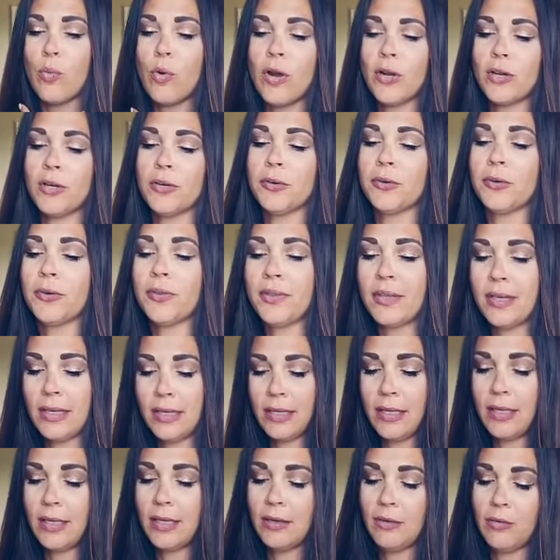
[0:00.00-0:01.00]
what you're
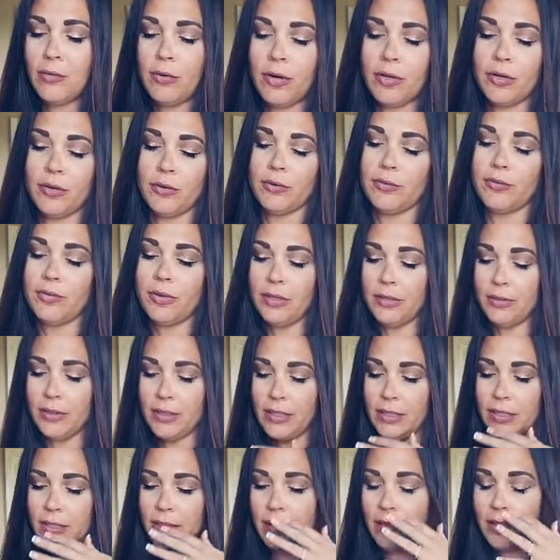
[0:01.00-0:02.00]
thinking and what you're
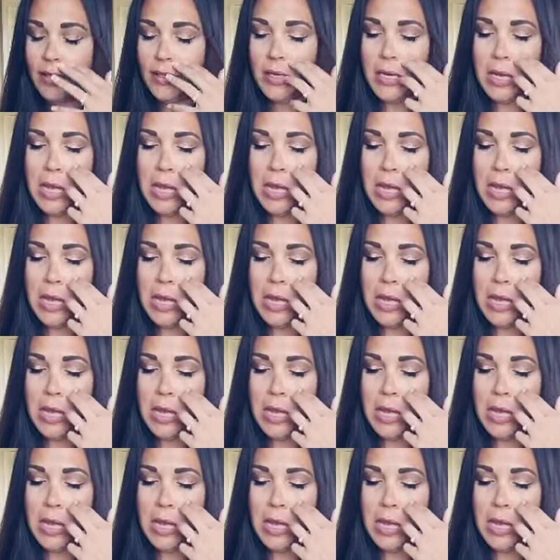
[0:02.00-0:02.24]
feeling.